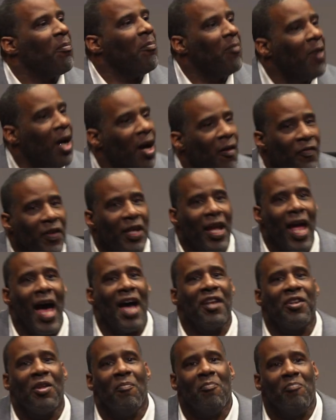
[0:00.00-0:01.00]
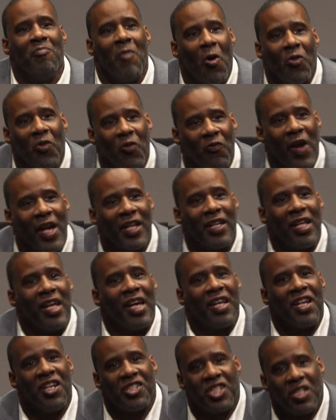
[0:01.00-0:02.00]
month, he had to motivate
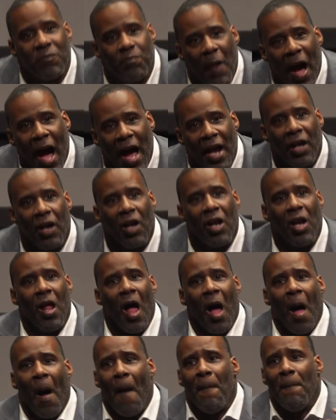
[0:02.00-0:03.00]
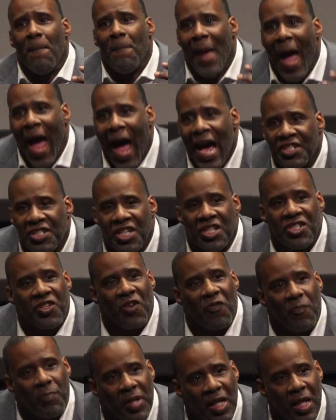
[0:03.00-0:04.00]
and inspire
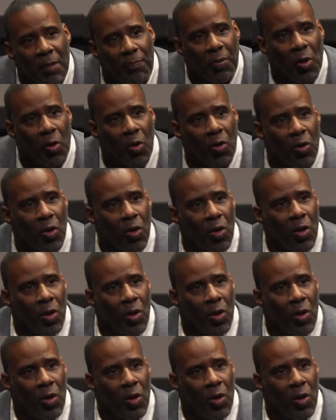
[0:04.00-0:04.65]
masses of people,